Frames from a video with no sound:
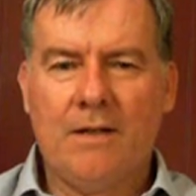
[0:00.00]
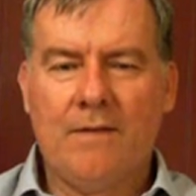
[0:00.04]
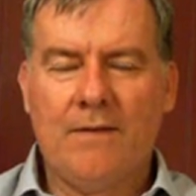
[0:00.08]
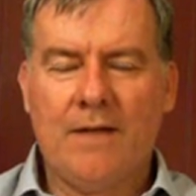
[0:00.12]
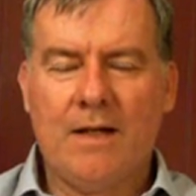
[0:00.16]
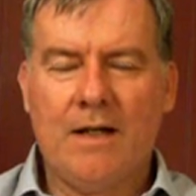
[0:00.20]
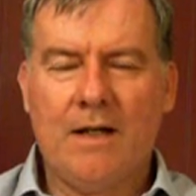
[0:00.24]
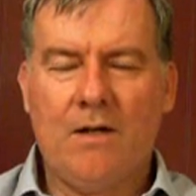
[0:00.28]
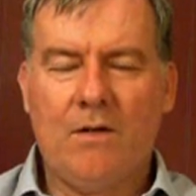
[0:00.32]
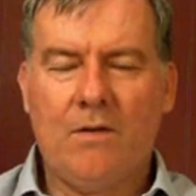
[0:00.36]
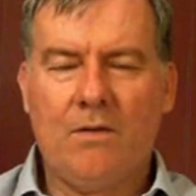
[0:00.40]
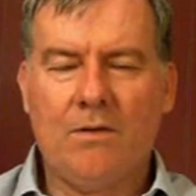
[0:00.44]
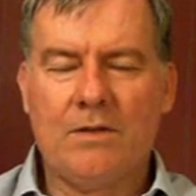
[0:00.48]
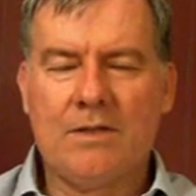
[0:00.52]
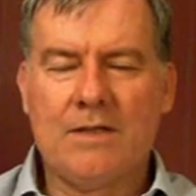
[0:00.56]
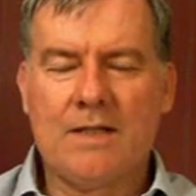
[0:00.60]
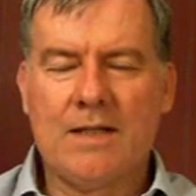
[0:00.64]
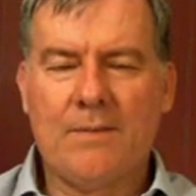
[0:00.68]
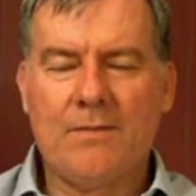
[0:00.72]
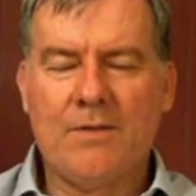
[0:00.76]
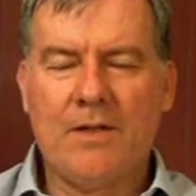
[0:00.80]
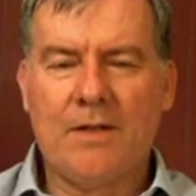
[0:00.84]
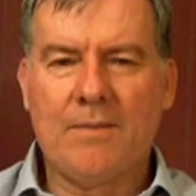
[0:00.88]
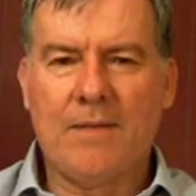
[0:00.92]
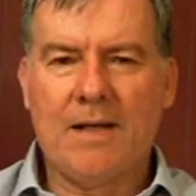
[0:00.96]
the whole
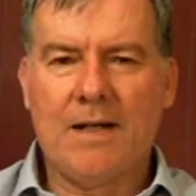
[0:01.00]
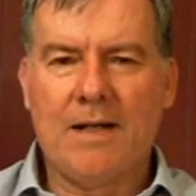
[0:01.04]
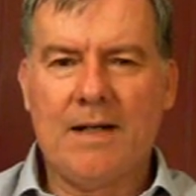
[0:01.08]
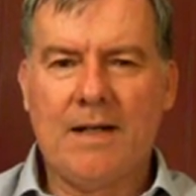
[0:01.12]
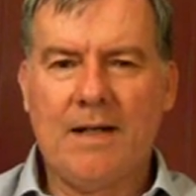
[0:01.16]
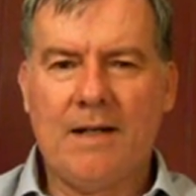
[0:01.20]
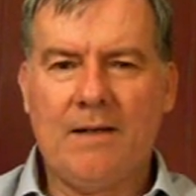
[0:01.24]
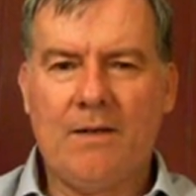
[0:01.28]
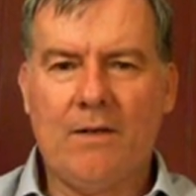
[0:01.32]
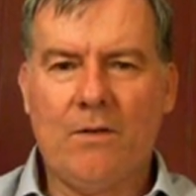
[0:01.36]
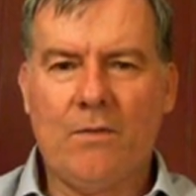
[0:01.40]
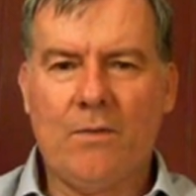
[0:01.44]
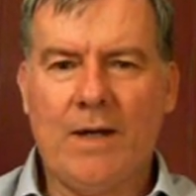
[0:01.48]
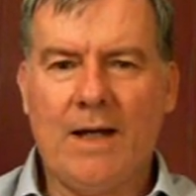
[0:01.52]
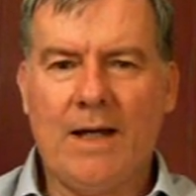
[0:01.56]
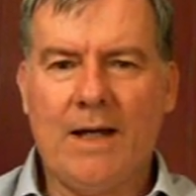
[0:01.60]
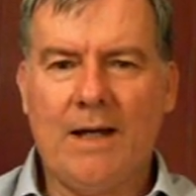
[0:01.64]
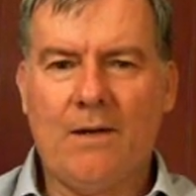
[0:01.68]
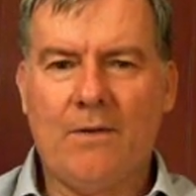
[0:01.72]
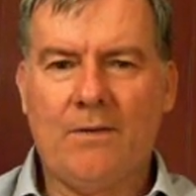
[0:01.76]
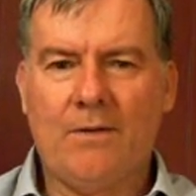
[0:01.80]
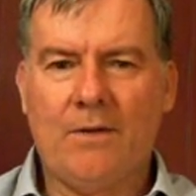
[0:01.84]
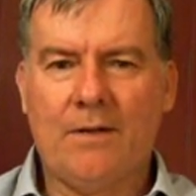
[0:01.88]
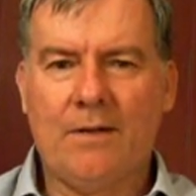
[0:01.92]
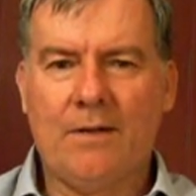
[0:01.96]
subject matter in the
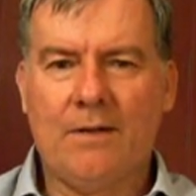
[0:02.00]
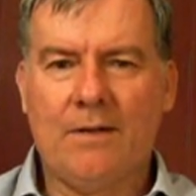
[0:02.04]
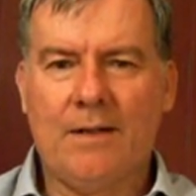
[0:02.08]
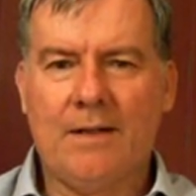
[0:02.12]
round.